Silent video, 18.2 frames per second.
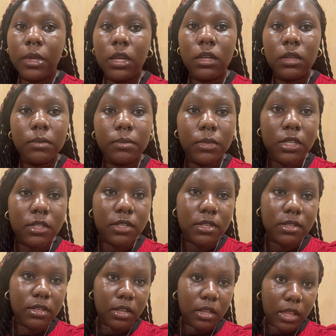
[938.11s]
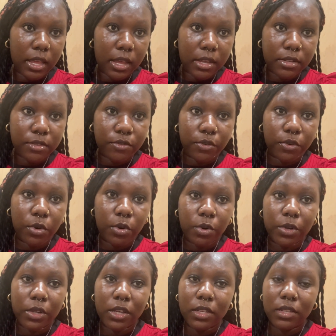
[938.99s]
Um, this is the last
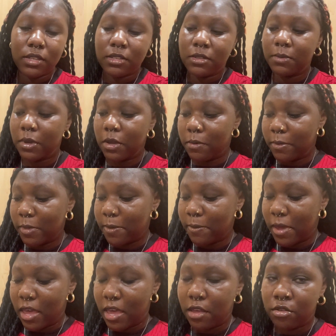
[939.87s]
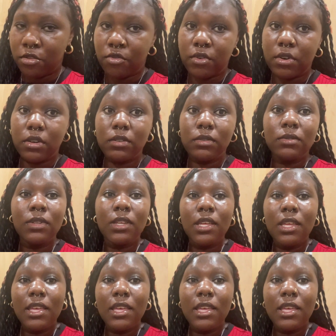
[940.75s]
recording. This is going to be my outro.